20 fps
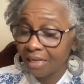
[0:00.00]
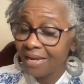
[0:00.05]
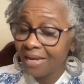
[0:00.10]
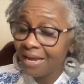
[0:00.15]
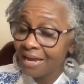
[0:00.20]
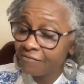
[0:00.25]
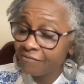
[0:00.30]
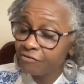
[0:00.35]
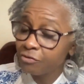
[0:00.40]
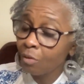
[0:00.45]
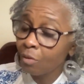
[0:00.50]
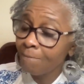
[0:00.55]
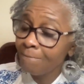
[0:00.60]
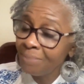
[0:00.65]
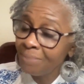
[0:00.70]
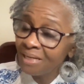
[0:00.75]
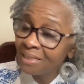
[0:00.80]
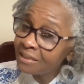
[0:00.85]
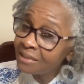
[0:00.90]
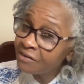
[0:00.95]
If you
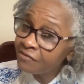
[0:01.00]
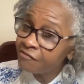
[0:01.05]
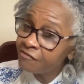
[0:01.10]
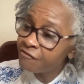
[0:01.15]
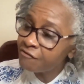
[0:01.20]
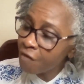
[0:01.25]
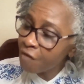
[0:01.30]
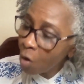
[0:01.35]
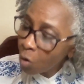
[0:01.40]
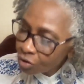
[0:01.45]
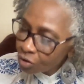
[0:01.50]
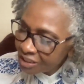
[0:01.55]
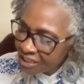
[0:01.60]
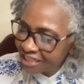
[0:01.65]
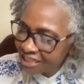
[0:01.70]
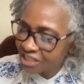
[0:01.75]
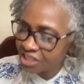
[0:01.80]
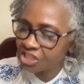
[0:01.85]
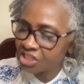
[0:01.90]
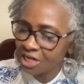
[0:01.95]
build the
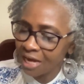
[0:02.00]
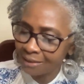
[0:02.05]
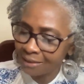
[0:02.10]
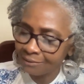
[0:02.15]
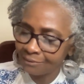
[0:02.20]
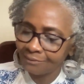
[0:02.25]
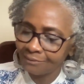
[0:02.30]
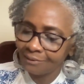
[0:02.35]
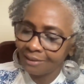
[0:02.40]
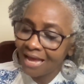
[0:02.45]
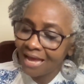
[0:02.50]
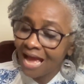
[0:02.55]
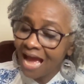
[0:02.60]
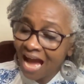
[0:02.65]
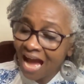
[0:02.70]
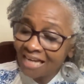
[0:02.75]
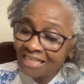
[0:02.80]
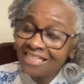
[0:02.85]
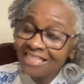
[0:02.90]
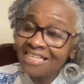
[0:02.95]
foundation
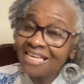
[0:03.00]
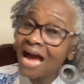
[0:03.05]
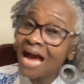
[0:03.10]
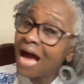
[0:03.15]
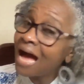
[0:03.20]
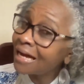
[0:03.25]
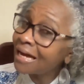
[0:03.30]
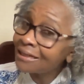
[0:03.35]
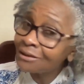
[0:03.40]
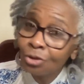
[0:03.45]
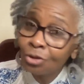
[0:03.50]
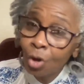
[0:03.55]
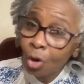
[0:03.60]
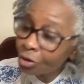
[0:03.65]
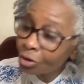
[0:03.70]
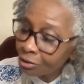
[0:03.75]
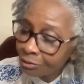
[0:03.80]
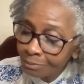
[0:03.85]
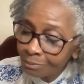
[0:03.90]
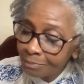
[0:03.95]
and can't
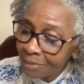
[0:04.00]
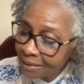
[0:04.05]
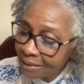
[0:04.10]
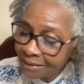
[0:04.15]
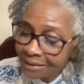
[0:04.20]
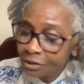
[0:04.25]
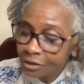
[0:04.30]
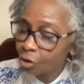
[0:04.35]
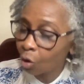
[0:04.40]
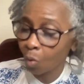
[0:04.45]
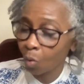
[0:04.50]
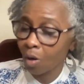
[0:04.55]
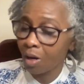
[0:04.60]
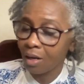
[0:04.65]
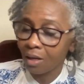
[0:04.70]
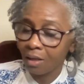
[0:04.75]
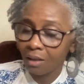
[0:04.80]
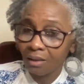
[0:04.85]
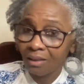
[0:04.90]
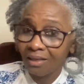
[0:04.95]
done build the tower,
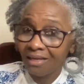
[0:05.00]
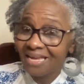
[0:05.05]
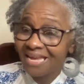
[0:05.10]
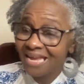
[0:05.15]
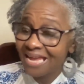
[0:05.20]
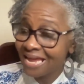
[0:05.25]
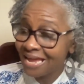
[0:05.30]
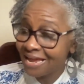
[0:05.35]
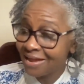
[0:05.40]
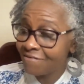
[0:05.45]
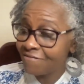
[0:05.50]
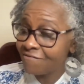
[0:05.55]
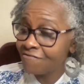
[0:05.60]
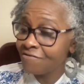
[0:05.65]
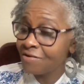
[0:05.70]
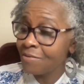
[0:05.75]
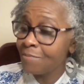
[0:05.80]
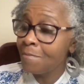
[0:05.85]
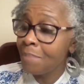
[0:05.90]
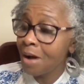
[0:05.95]

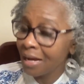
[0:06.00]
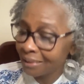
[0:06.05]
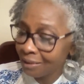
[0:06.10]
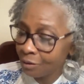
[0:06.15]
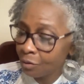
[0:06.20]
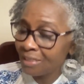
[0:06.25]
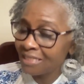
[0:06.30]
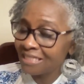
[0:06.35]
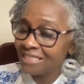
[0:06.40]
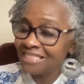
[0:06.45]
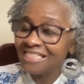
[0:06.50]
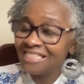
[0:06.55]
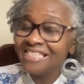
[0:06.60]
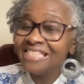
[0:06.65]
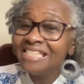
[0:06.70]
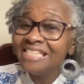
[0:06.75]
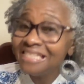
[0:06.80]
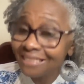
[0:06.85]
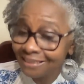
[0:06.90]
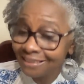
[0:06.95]
everybody will
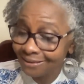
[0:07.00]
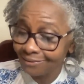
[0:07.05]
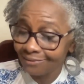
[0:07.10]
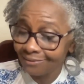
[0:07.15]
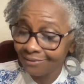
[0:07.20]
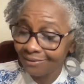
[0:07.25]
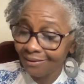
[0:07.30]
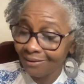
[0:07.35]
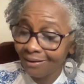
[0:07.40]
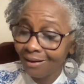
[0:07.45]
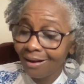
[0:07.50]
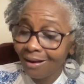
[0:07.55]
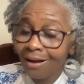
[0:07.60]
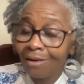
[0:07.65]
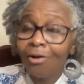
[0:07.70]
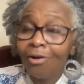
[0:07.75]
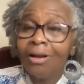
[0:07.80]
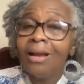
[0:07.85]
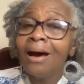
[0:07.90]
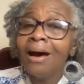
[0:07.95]
see it. I
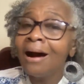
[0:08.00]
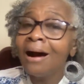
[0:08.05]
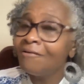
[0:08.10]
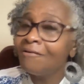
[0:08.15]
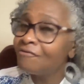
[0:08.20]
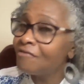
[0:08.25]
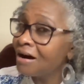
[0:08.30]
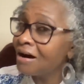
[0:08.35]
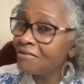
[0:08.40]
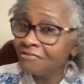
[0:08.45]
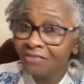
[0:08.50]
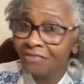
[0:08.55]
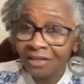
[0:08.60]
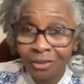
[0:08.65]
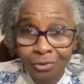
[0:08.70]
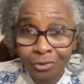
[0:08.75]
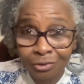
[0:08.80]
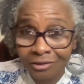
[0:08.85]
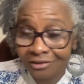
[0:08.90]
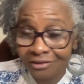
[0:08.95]
go laugh after
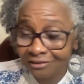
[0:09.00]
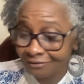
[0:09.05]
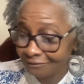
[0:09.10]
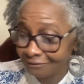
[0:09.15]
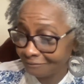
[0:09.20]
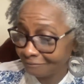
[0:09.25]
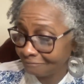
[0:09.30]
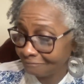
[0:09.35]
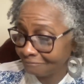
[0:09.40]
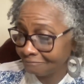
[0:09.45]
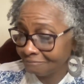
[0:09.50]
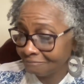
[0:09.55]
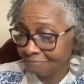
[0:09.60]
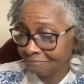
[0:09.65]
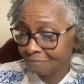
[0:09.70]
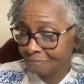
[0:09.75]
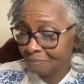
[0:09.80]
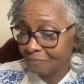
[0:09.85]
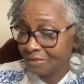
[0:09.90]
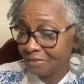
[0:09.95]
you.
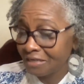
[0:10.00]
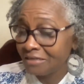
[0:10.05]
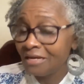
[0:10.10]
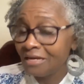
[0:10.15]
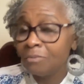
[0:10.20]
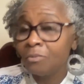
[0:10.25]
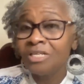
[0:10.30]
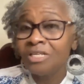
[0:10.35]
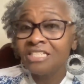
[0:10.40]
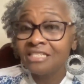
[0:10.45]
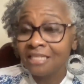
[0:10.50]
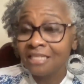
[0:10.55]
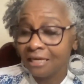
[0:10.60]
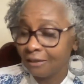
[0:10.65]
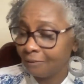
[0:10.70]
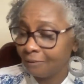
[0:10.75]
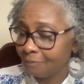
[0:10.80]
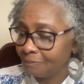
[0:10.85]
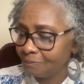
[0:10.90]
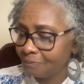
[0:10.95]
Then we
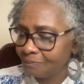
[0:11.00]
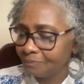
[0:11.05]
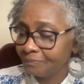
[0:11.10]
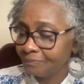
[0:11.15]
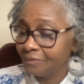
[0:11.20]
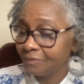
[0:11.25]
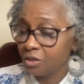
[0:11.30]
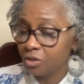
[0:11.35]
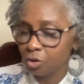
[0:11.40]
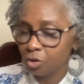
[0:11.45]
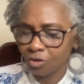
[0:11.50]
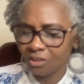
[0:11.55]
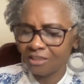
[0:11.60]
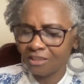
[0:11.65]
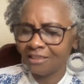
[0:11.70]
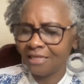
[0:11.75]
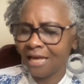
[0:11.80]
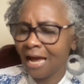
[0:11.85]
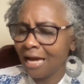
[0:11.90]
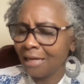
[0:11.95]
say, you
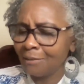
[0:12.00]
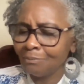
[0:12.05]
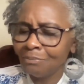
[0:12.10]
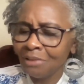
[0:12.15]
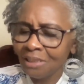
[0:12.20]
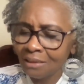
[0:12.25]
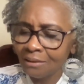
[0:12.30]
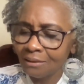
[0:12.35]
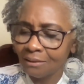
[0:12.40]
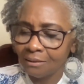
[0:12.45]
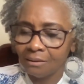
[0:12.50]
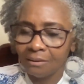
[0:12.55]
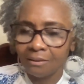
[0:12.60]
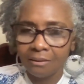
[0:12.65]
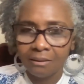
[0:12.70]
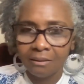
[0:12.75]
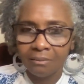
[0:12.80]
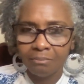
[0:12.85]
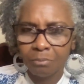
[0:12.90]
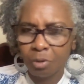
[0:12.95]
start build,
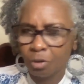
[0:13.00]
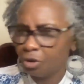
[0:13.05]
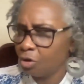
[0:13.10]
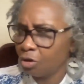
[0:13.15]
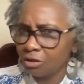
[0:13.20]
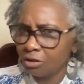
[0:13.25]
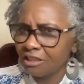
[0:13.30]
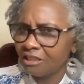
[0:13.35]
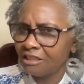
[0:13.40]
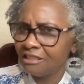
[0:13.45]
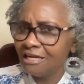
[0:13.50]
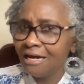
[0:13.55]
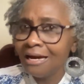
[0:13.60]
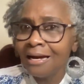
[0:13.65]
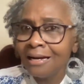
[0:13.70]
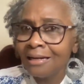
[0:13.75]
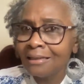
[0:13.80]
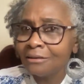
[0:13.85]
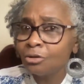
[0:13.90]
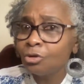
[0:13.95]
but you
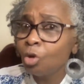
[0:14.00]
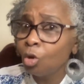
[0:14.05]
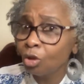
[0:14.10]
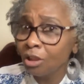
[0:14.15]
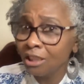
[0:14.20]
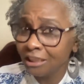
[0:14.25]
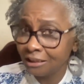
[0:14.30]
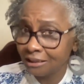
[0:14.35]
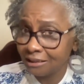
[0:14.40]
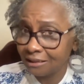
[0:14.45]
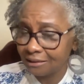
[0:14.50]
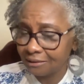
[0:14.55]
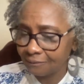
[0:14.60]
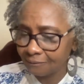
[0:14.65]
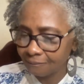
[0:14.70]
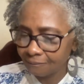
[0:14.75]
can't done it.